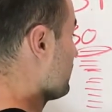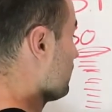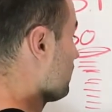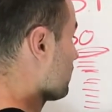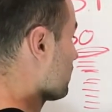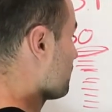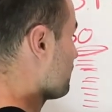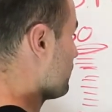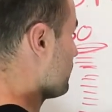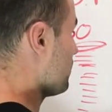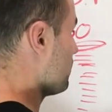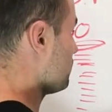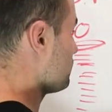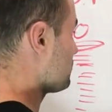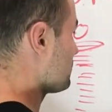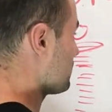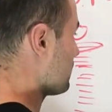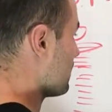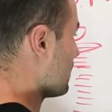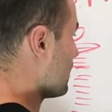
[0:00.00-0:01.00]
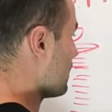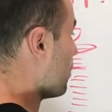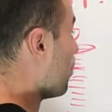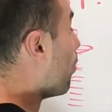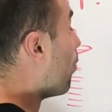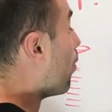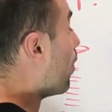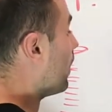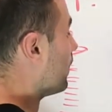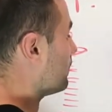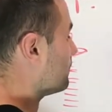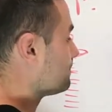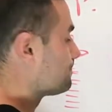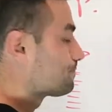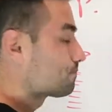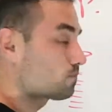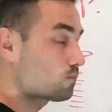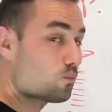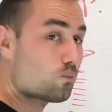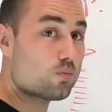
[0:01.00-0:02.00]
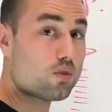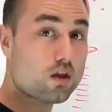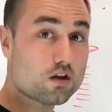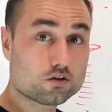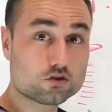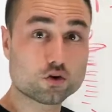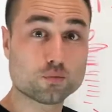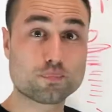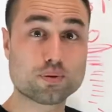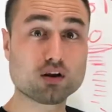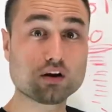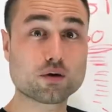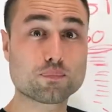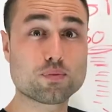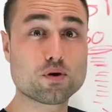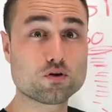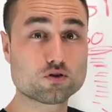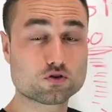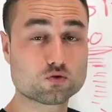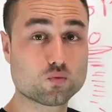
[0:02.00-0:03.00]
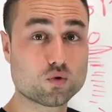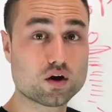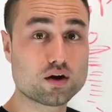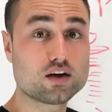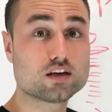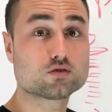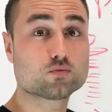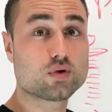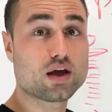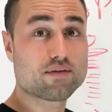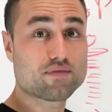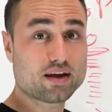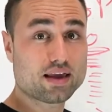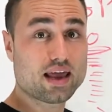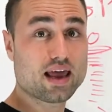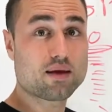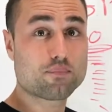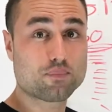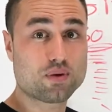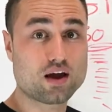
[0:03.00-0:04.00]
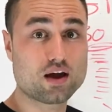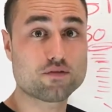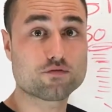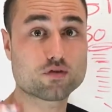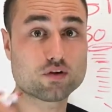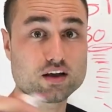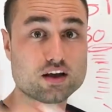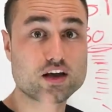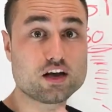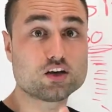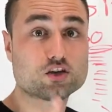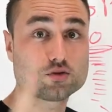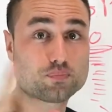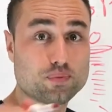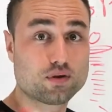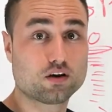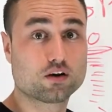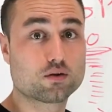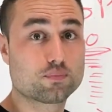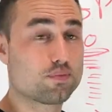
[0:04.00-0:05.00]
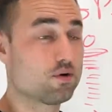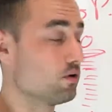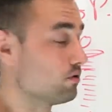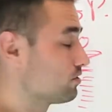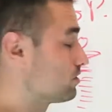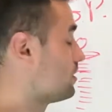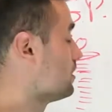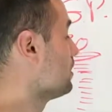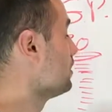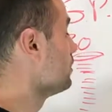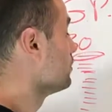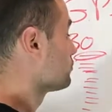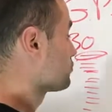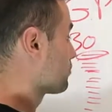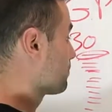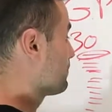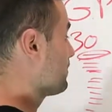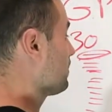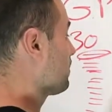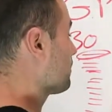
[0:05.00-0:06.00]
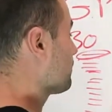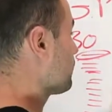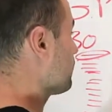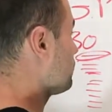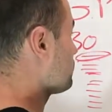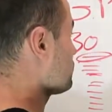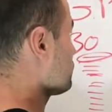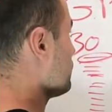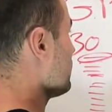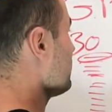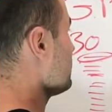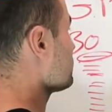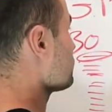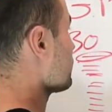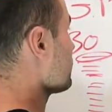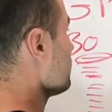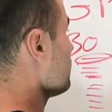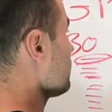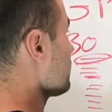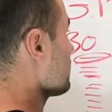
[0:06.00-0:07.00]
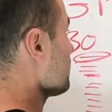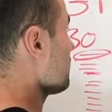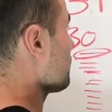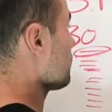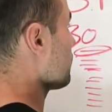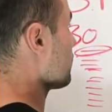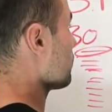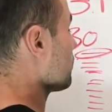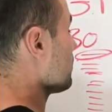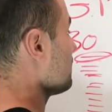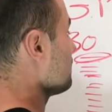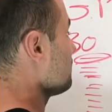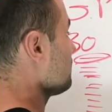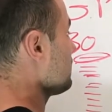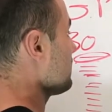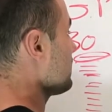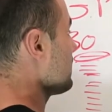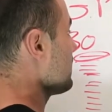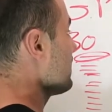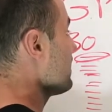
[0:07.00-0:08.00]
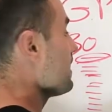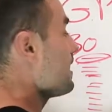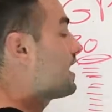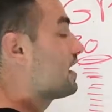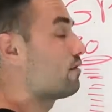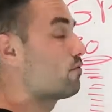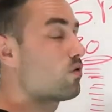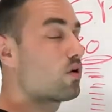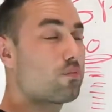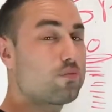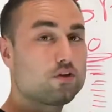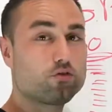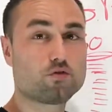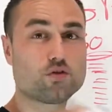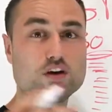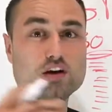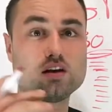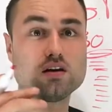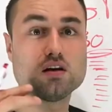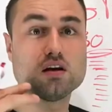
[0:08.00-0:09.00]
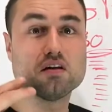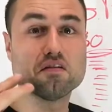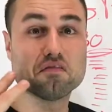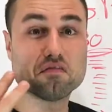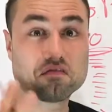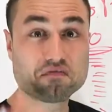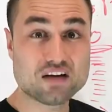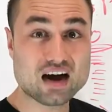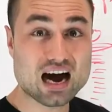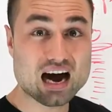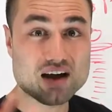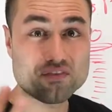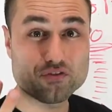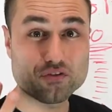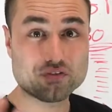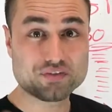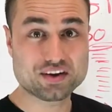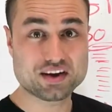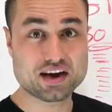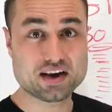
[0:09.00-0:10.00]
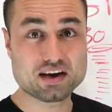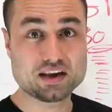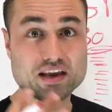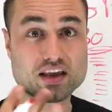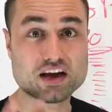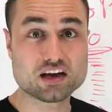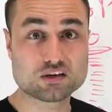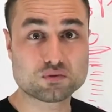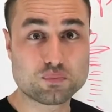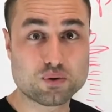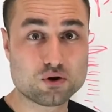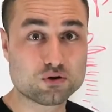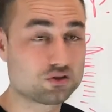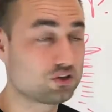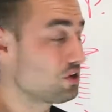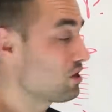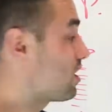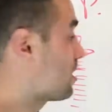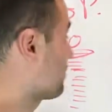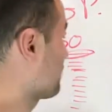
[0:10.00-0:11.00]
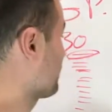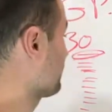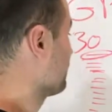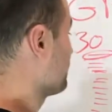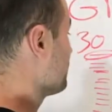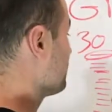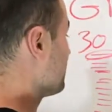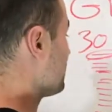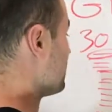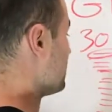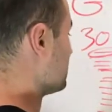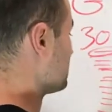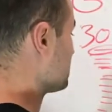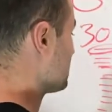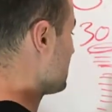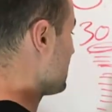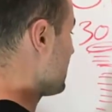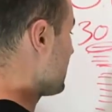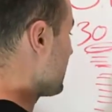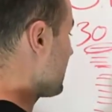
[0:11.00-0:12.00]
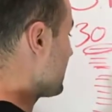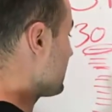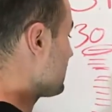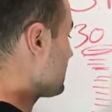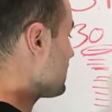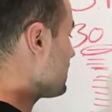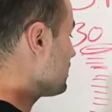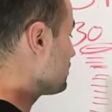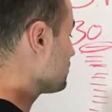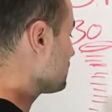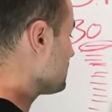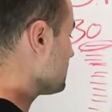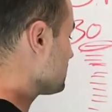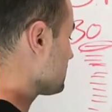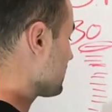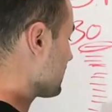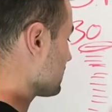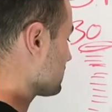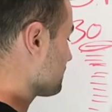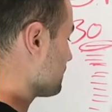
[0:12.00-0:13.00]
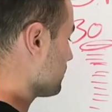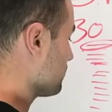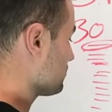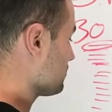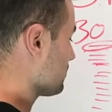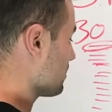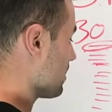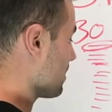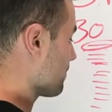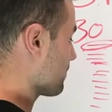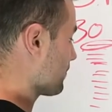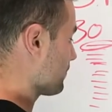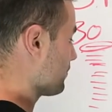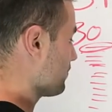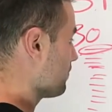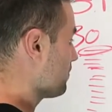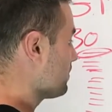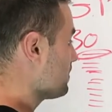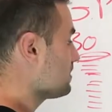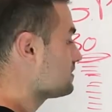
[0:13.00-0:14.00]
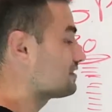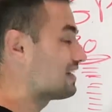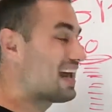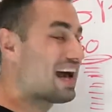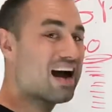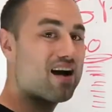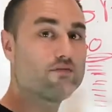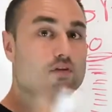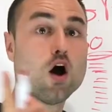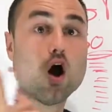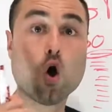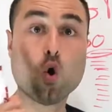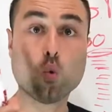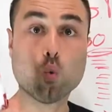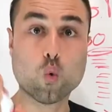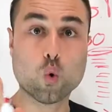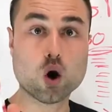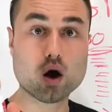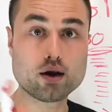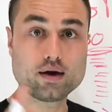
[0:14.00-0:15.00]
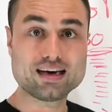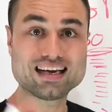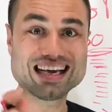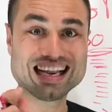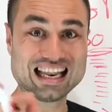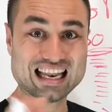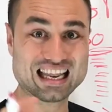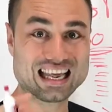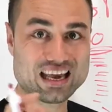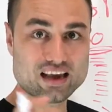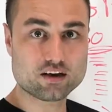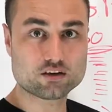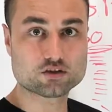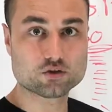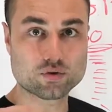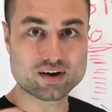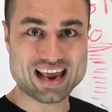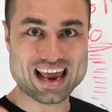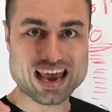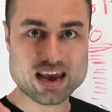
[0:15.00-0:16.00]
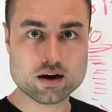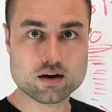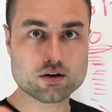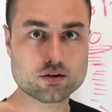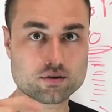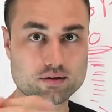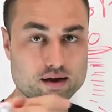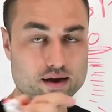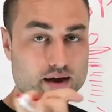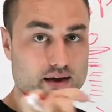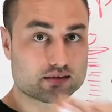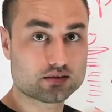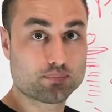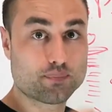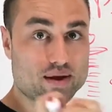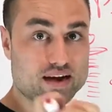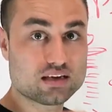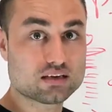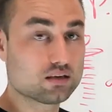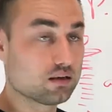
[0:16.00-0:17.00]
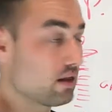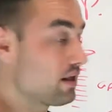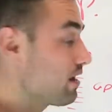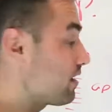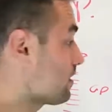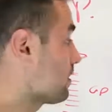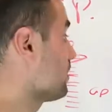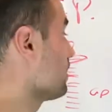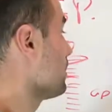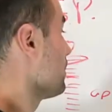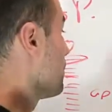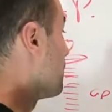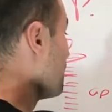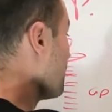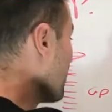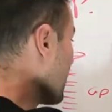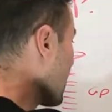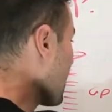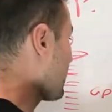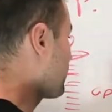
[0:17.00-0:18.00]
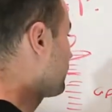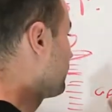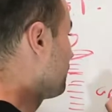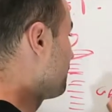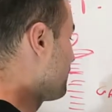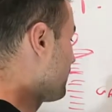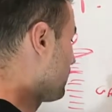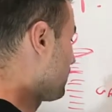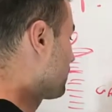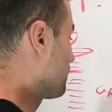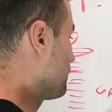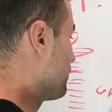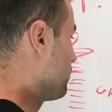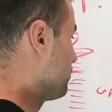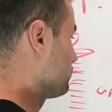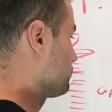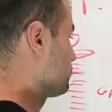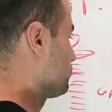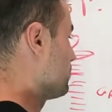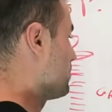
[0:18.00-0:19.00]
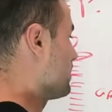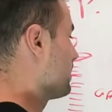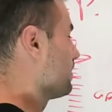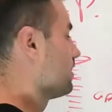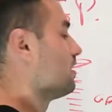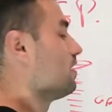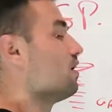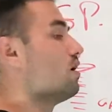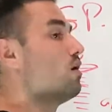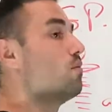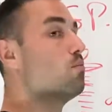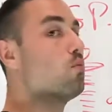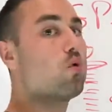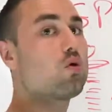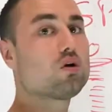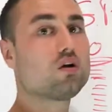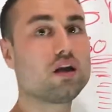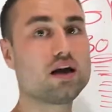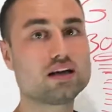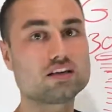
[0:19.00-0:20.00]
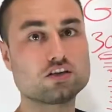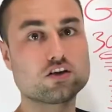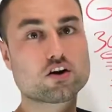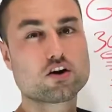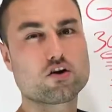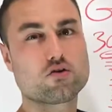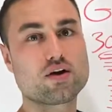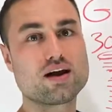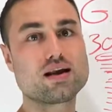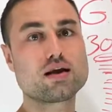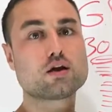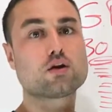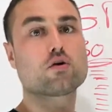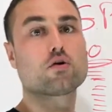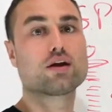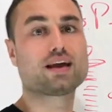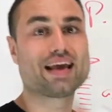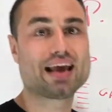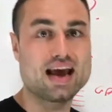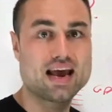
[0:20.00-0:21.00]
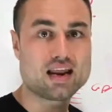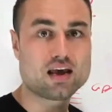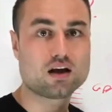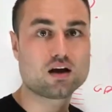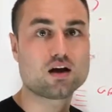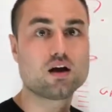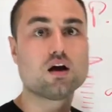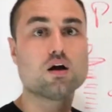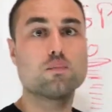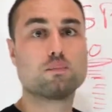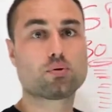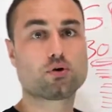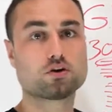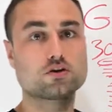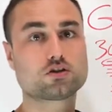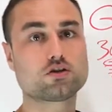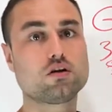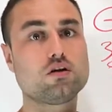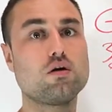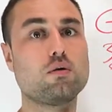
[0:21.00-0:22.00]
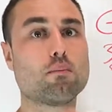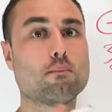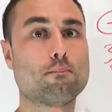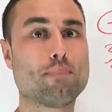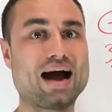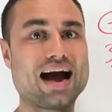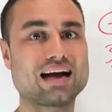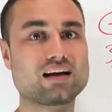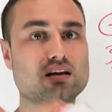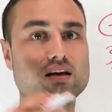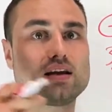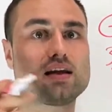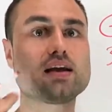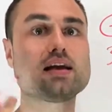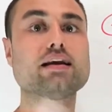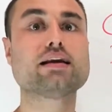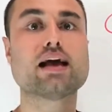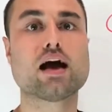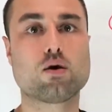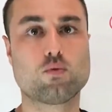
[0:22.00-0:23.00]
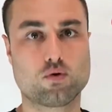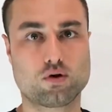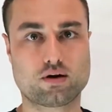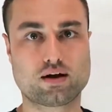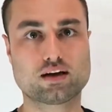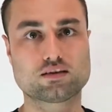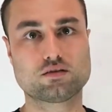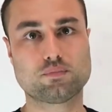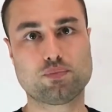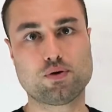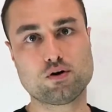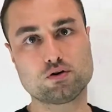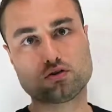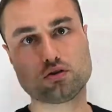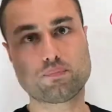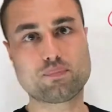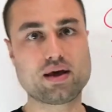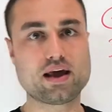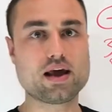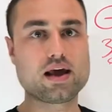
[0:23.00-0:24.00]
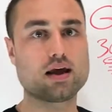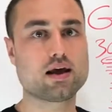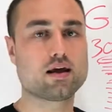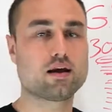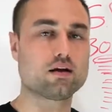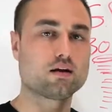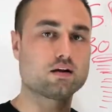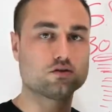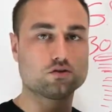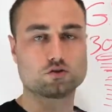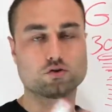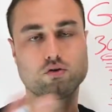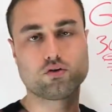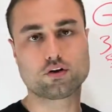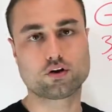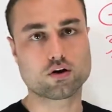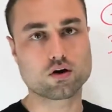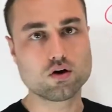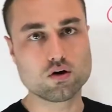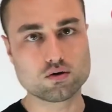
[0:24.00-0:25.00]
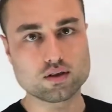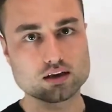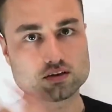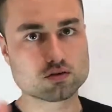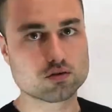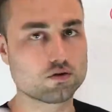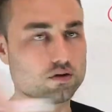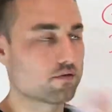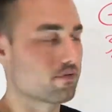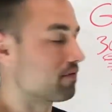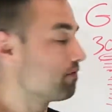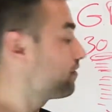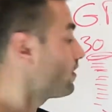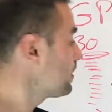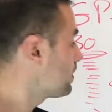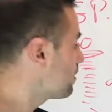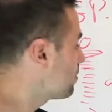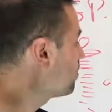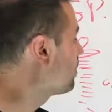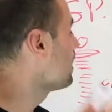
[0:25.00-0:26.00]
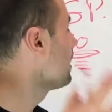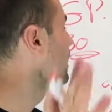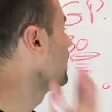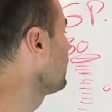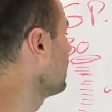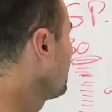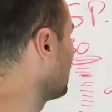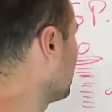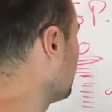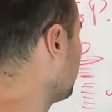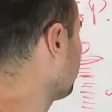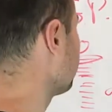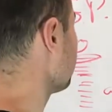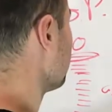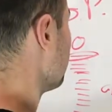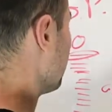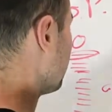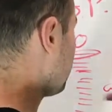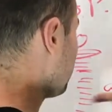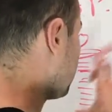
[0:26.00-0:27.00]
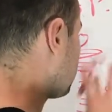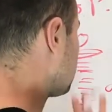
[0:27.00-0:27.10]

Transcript: know pillar post uh, one. So pillar post one is we have a campaign for each pillar post. So pillar post one is we're looking for roughly anywhere between five to 10 guest posting opportunities. And each of these guest posting opportunities, they have one link, so an anchor text based link back to pillar post one. More or less, you're creating an organic personal backlinking network as opposed to paying it and controlling your own. That's a whole different video. Uh, but